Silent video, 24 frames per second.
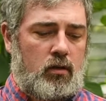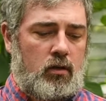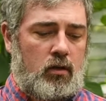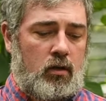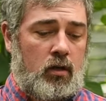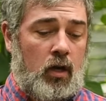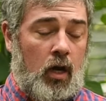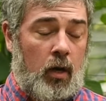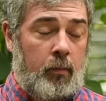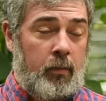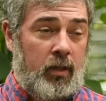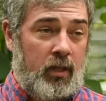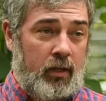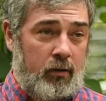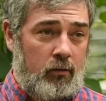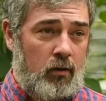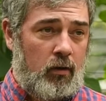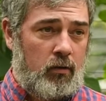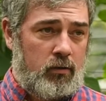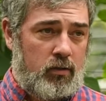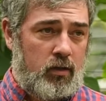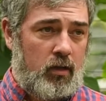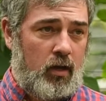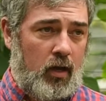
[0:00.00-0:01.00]
commonly
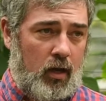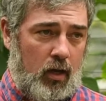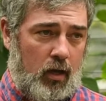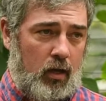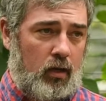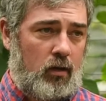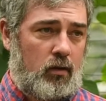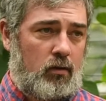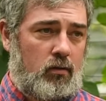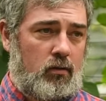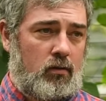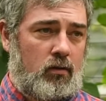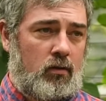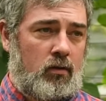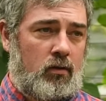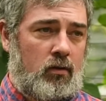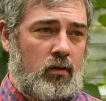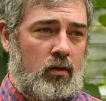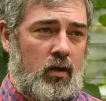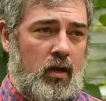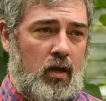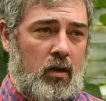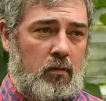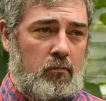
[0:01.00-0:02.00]
grown today
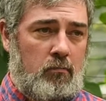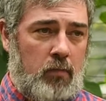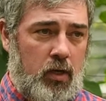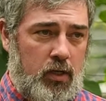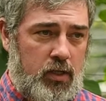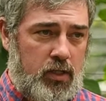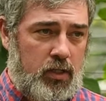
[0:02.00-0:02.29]
on a much